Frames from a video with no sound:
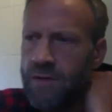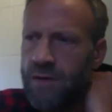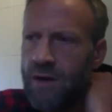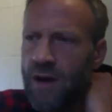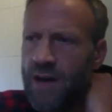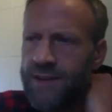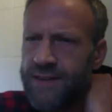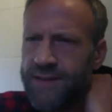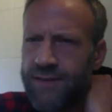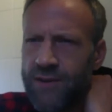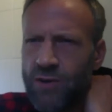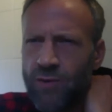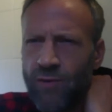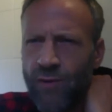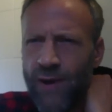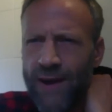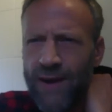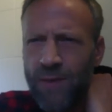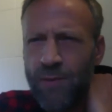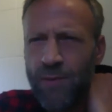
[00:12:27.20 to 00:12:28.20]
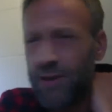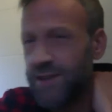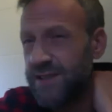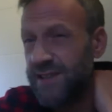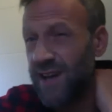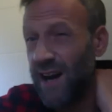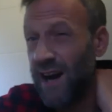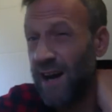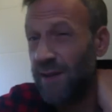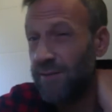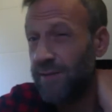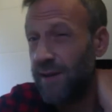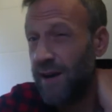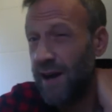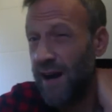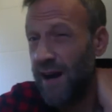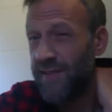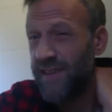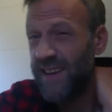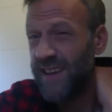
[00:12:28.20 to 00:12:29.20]
are difficult for anybody to have,
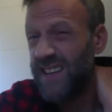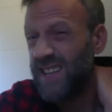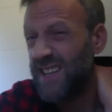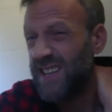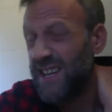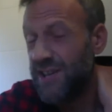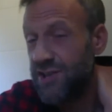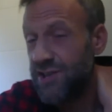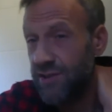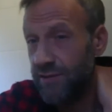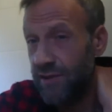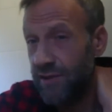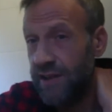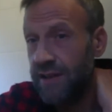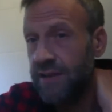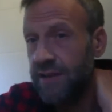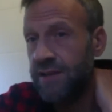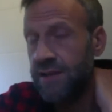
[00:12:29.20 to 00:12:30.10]
I think, initially.